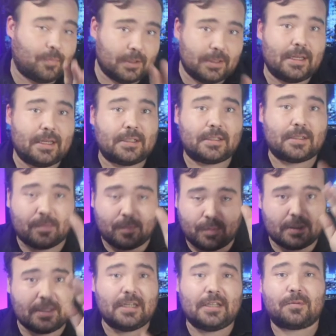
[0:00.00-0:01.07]
Please
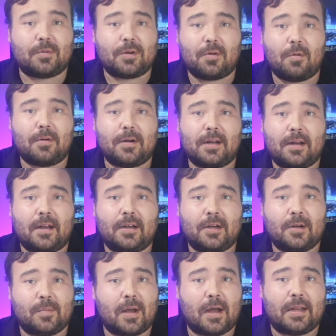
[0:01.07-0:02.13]
record it on
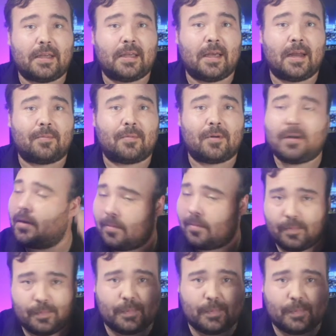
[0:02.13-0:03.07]
your body camera.